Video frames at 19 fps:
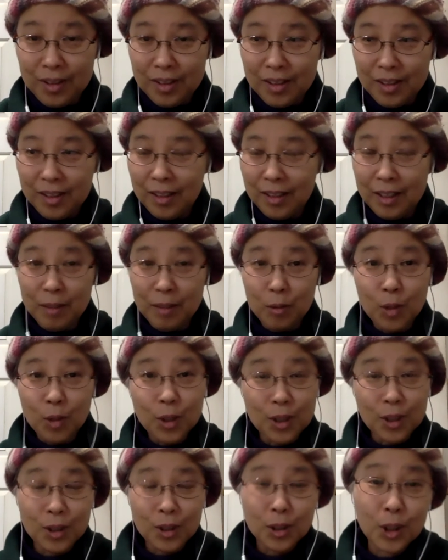It won't
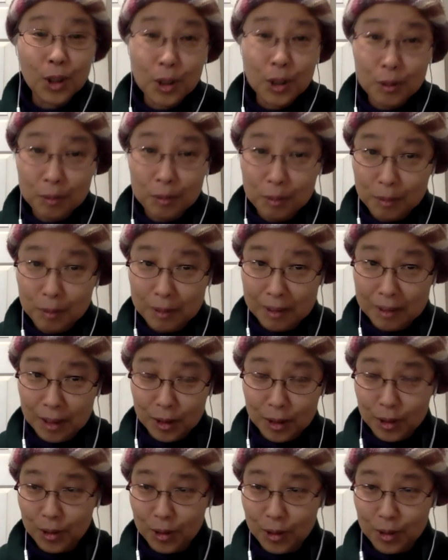look familiar to
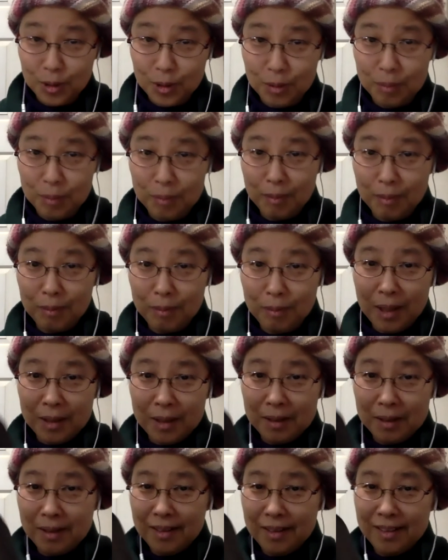you, but,
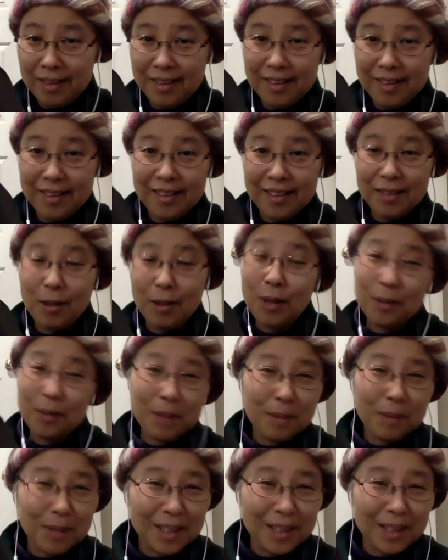well, maybe
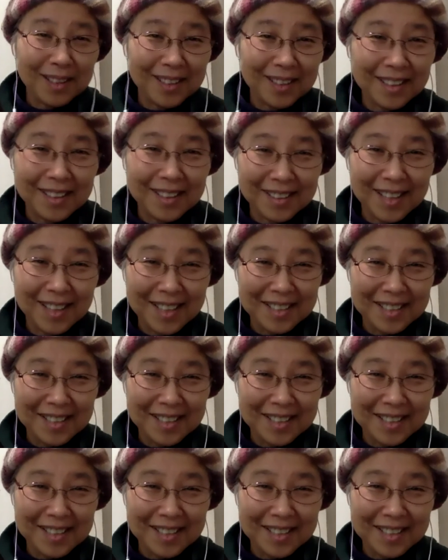it does.